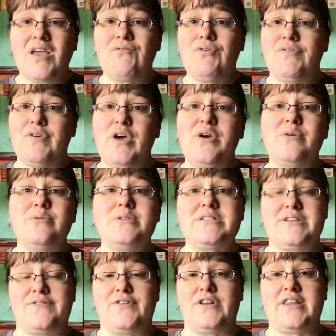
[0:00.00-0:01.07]
reviews,
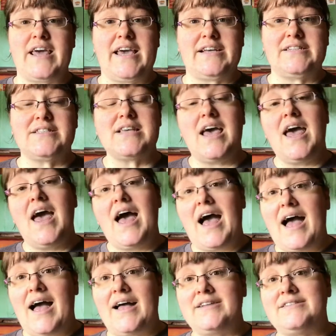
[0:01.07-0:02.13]
different things,
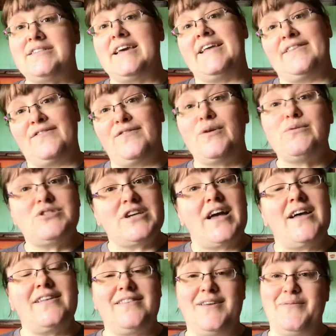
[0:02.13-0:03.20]
and in the
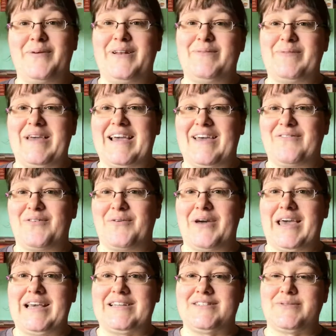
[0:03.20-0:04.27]
future there will be a
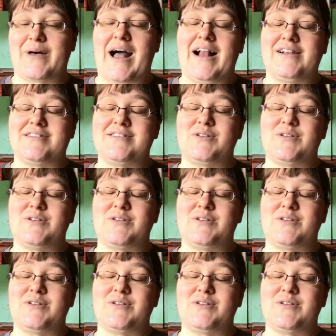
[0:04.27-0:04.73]
giveaway as well.